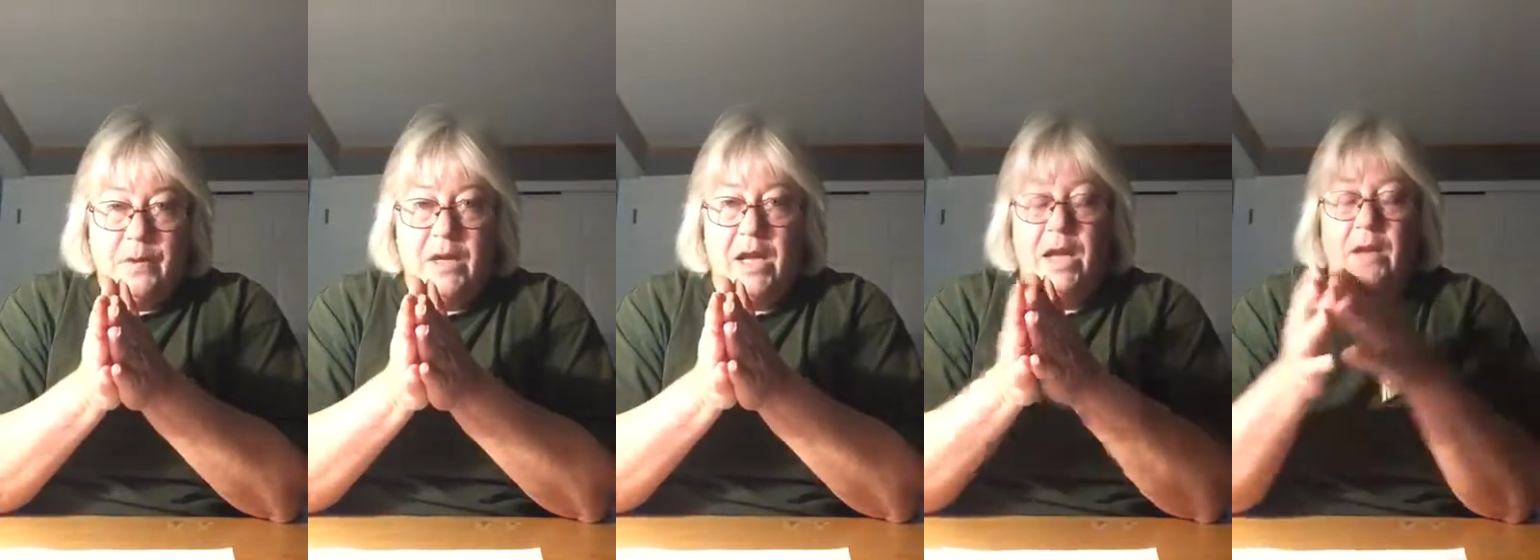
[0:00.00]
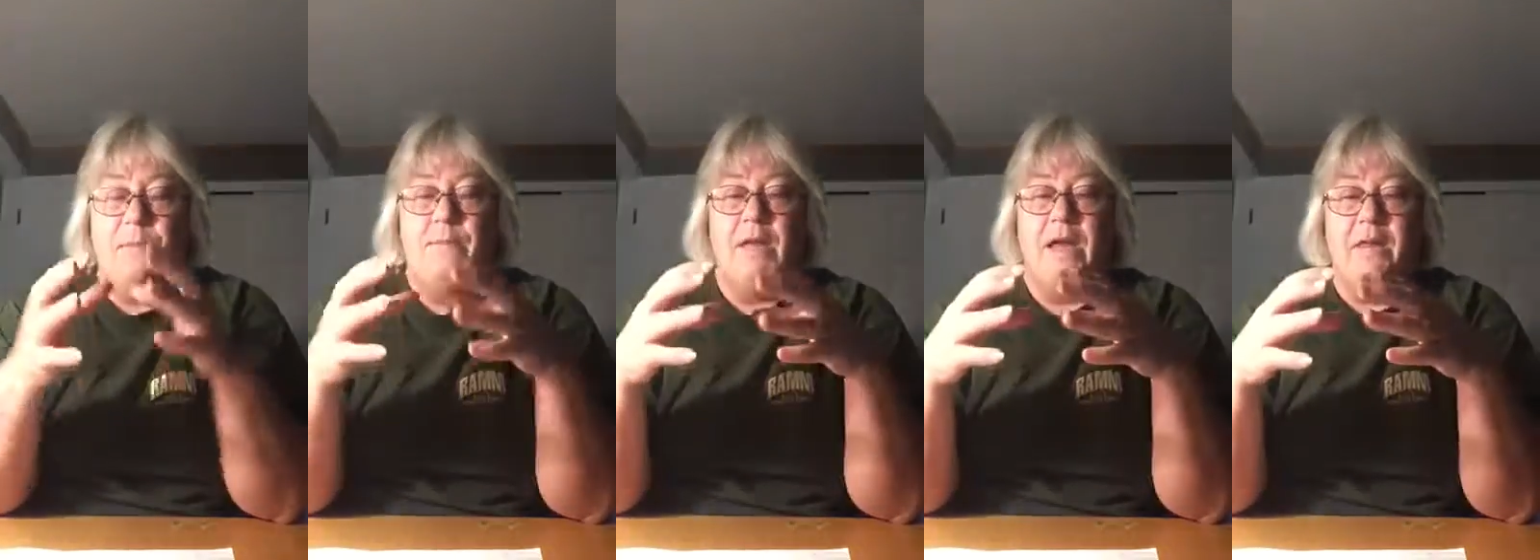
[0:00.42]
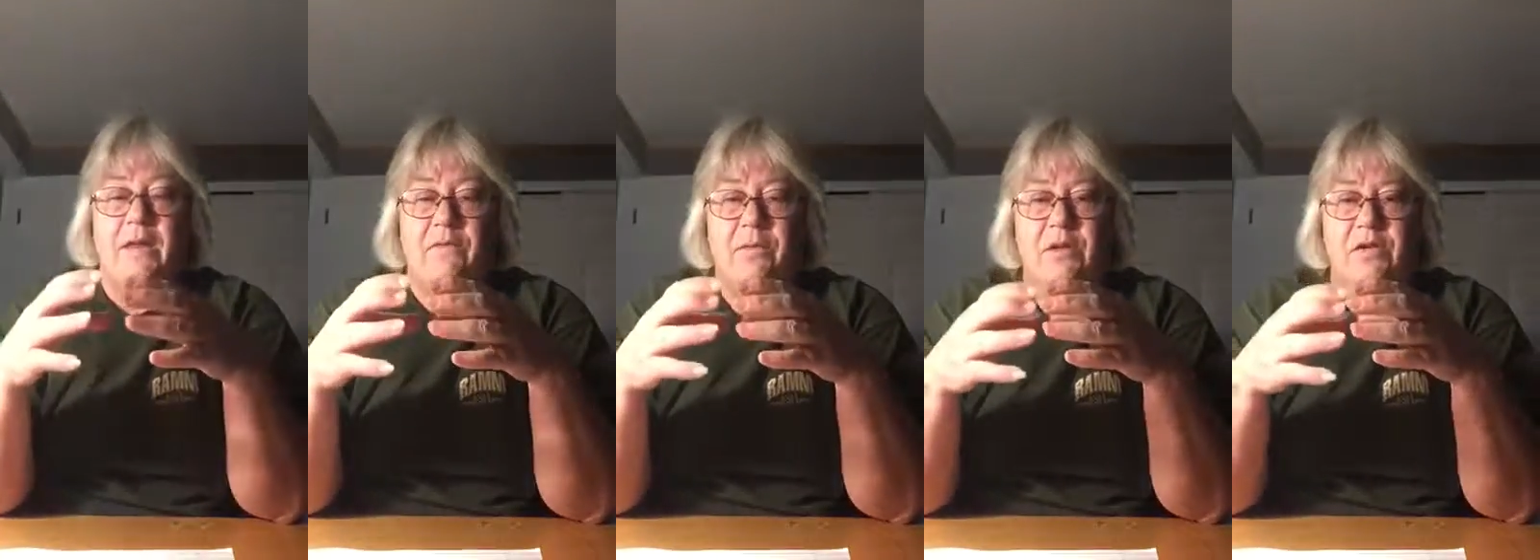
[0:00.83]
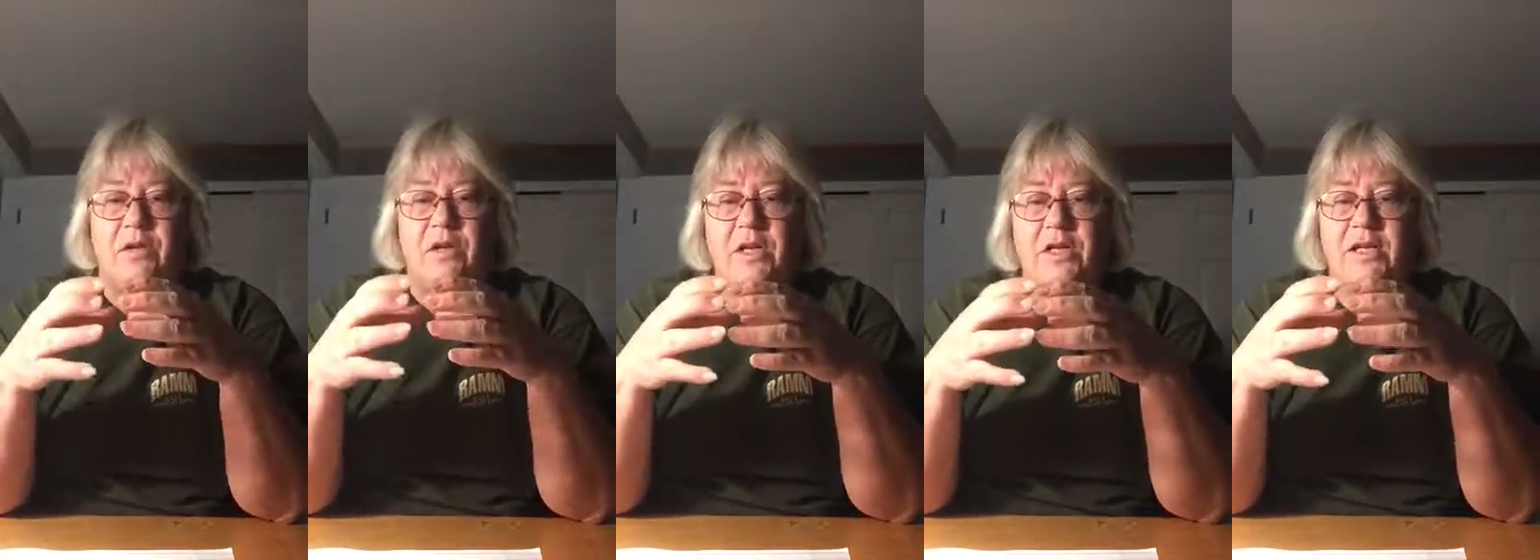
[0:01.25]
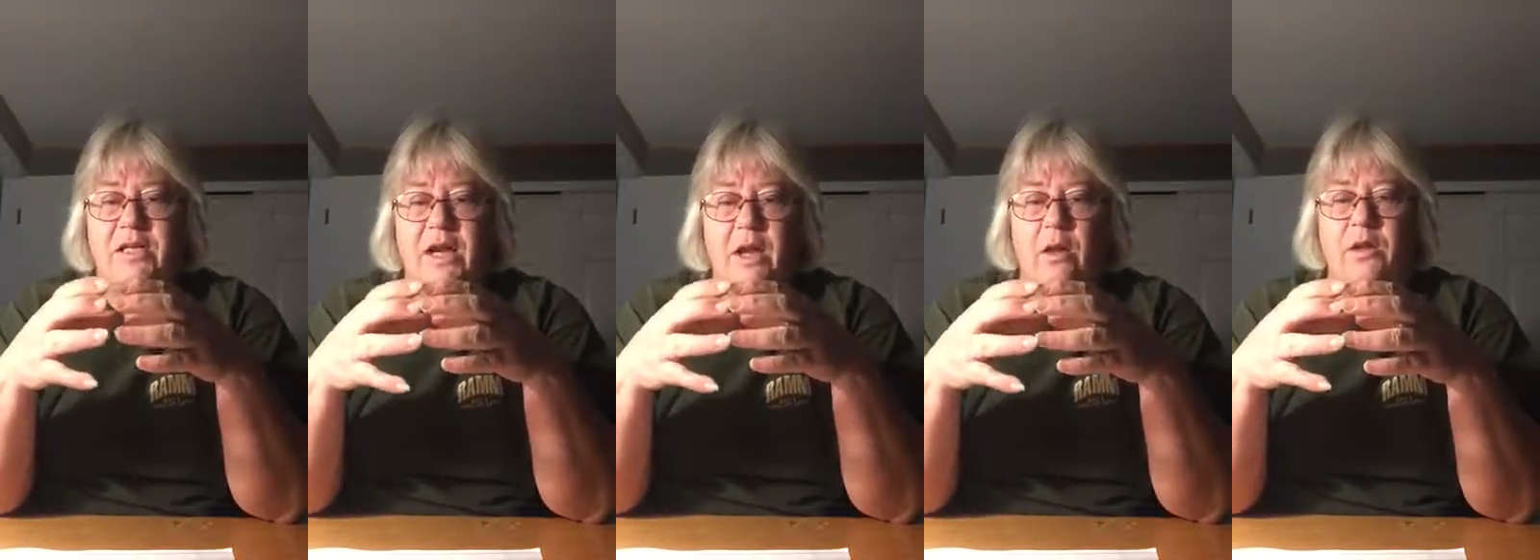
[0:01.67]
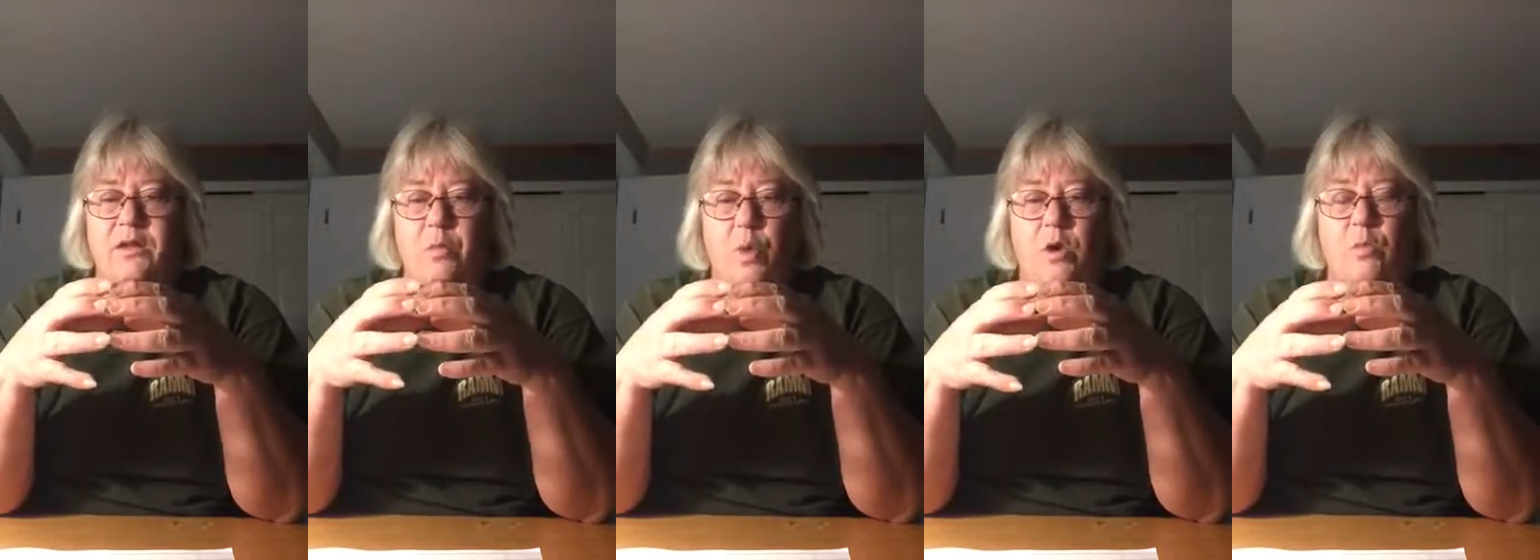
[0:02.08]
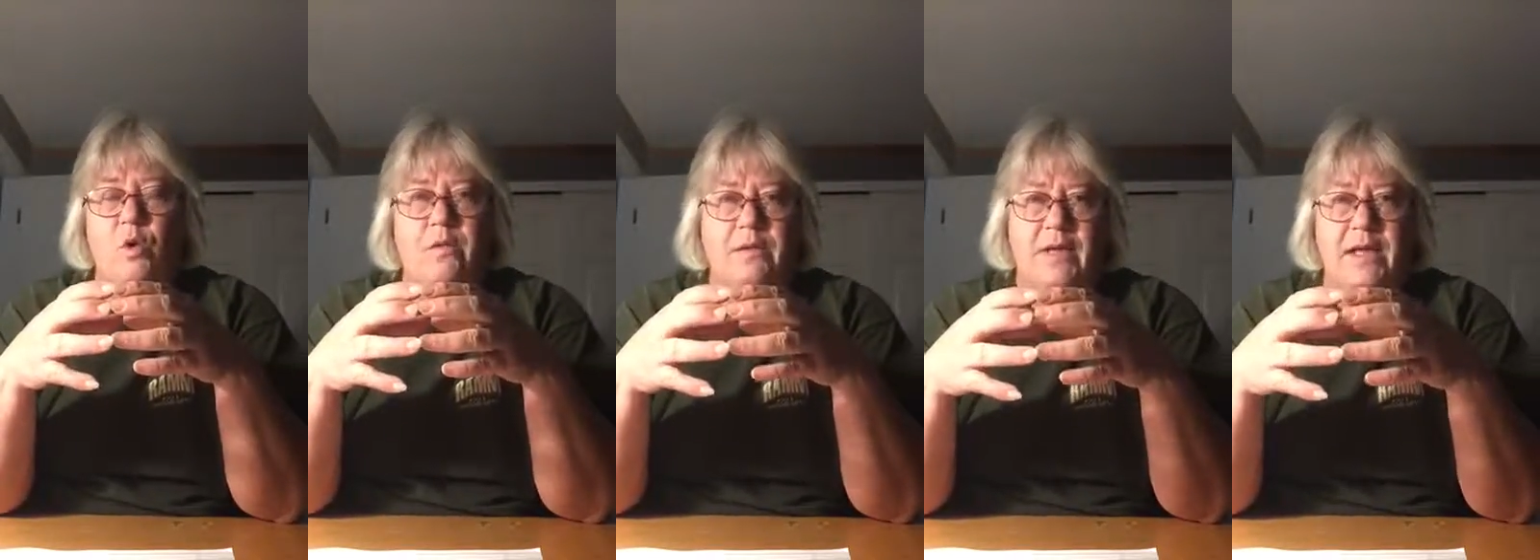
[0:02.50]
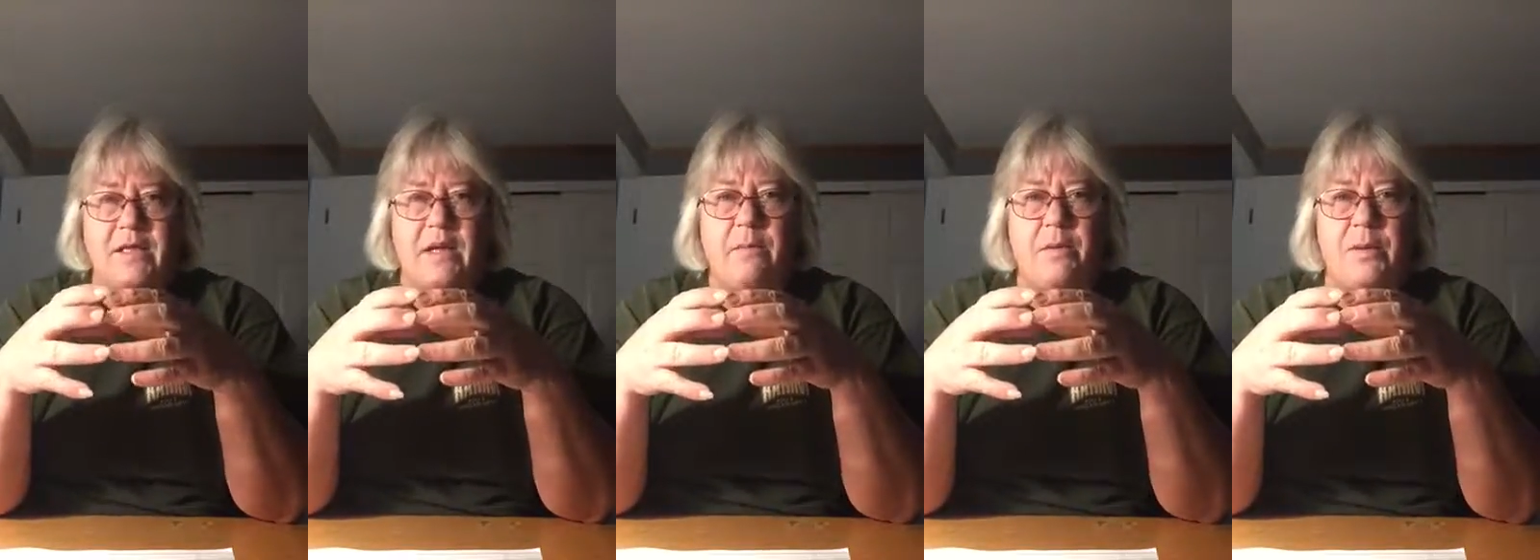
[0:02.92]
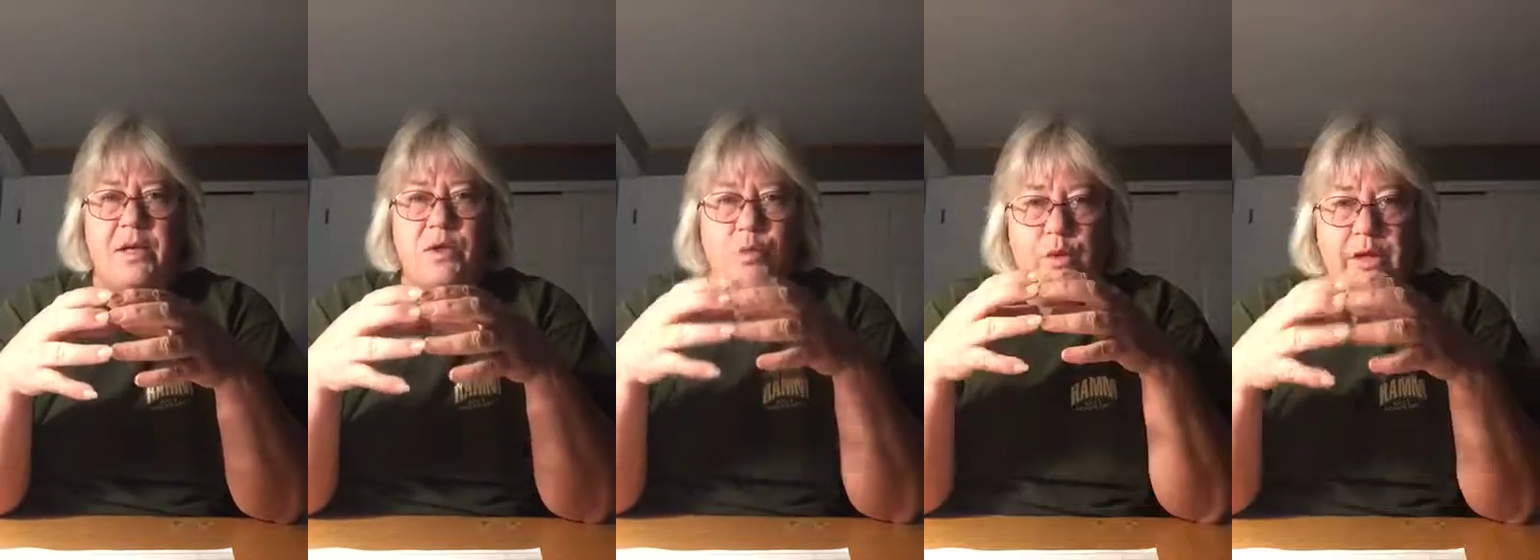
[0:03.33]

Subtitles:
okay, and they've been starting to tell us more and more over the last couple of months,